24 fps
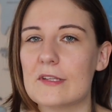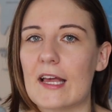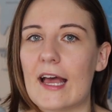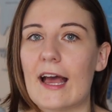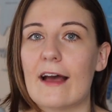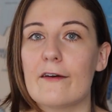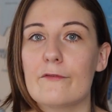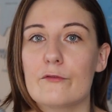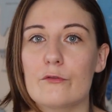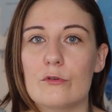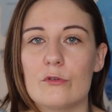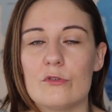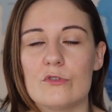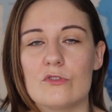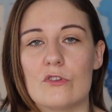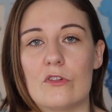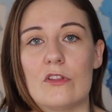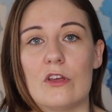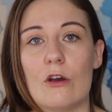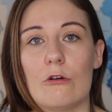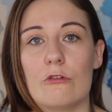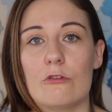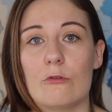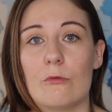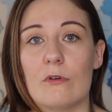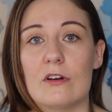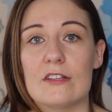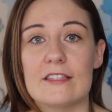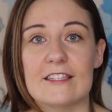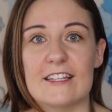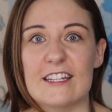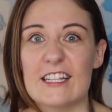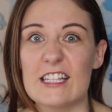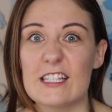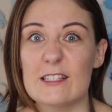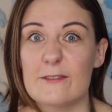I have cruised on the older
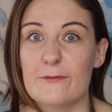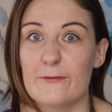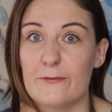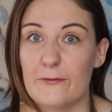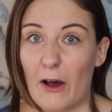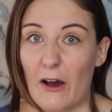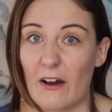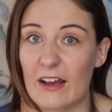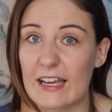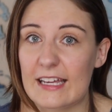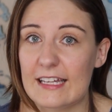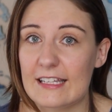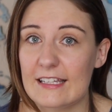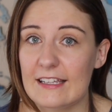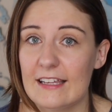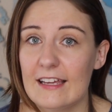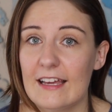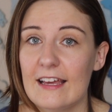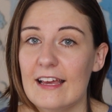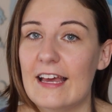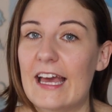ones and it's fine.